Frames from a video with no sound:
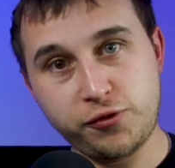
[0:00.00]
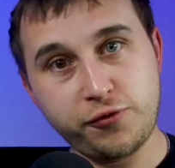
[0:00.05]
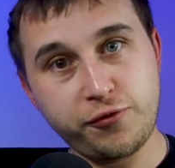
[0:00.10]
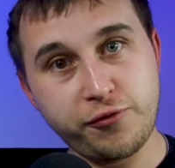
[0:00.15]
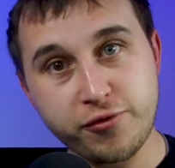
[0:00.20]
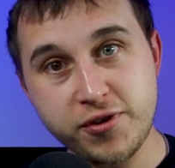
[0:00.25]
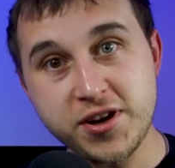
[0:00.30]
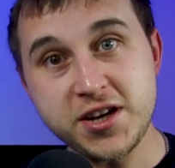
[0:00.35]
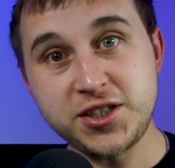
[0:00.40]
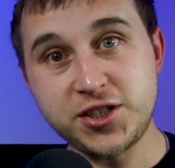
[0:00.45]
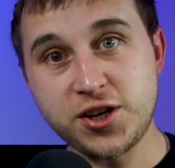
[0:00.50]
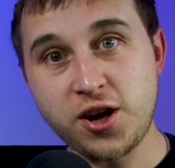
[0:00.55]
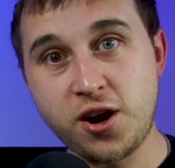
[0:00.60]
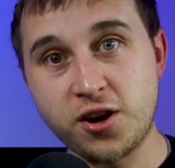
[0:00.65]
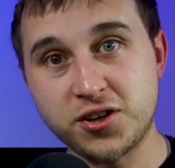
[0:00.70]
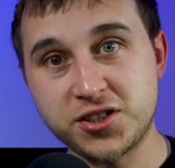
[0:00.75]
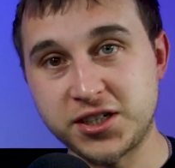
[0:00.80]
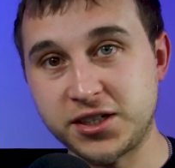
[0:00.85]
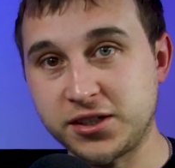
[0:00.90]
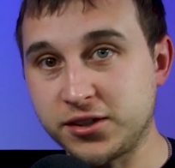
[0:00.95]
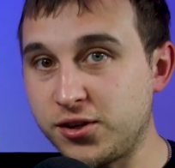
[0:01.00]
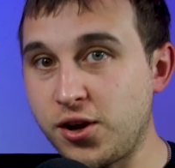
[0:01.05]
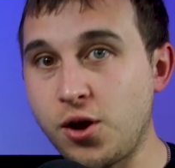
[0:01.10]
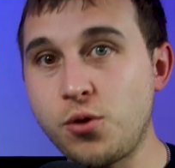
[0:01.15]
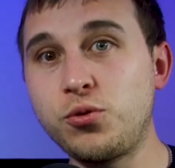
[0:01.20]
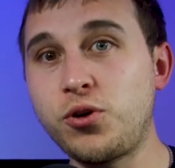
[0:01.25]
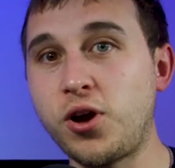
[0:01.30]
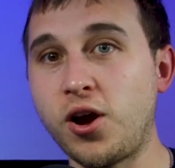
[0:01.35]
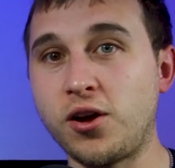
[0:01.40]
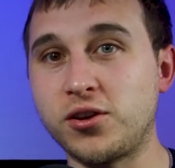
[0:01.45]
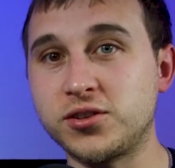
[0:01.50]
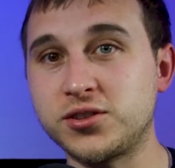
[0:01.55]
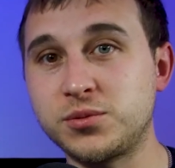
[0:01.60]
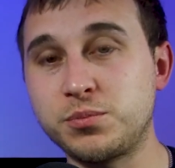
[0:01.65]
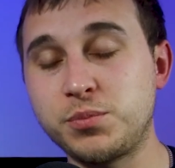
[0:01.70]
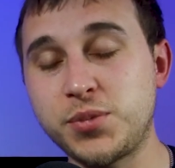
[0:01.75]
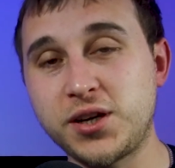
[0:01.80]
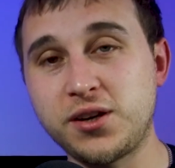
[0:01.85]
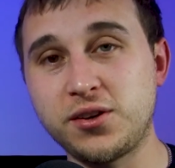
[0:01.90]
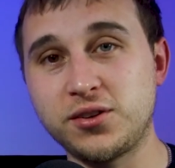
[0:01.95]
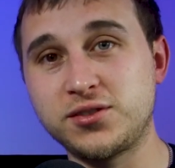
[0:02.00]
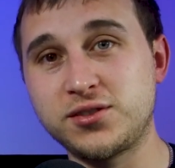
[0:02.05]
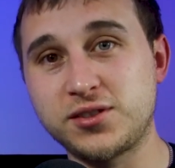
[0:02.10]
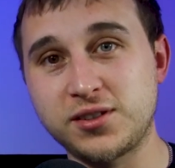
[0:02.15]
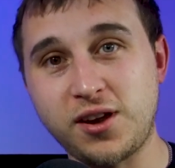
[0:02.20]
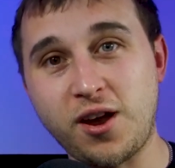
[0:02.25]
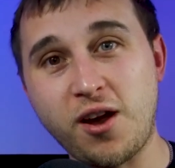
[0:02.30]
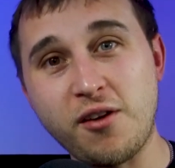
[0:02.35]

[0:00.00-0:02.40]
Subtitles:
free charging, no cost, because